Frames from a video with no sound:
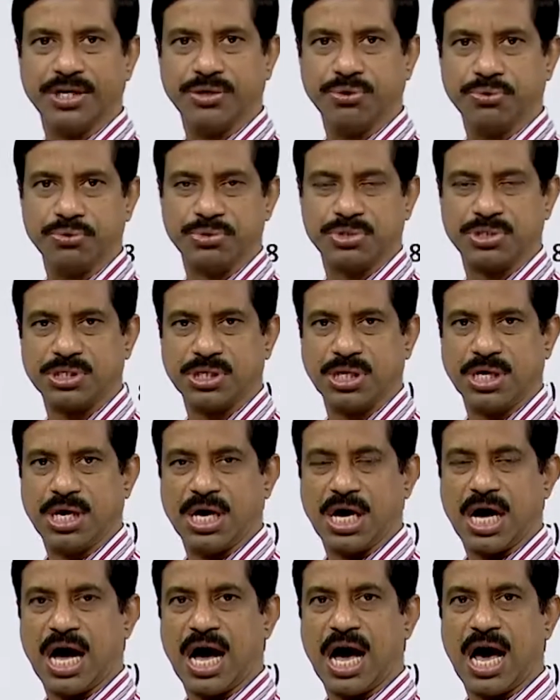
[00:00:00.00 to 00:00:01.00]
roots.
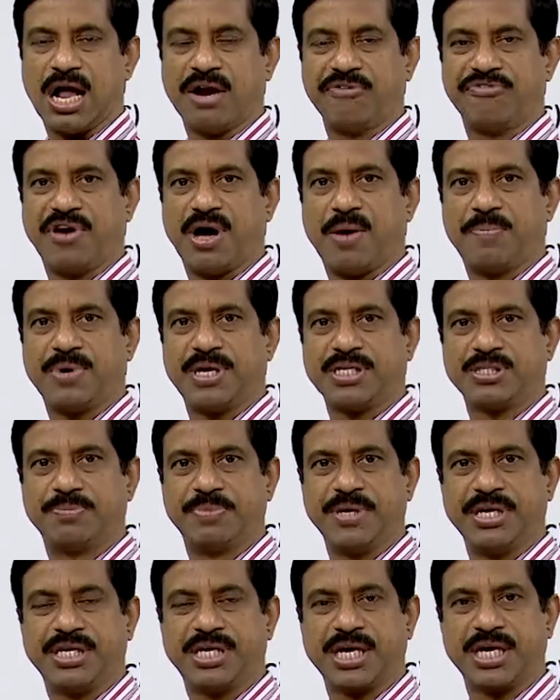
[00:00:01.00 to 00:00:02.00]
Alpha plus
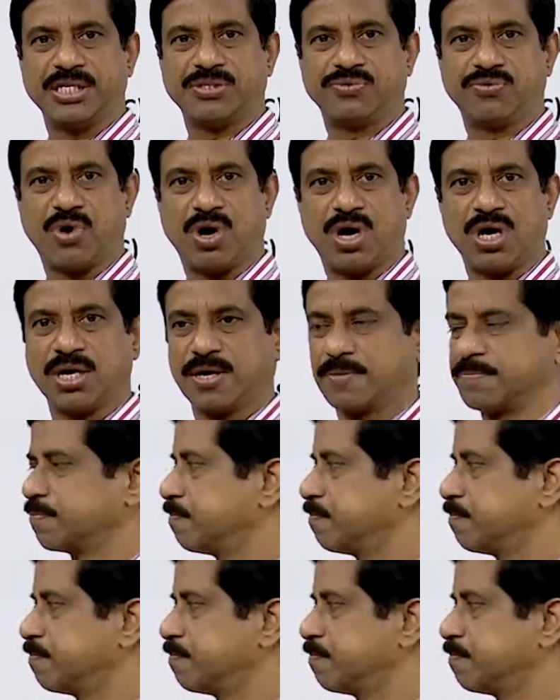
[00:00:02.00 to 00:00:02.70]
beta is what?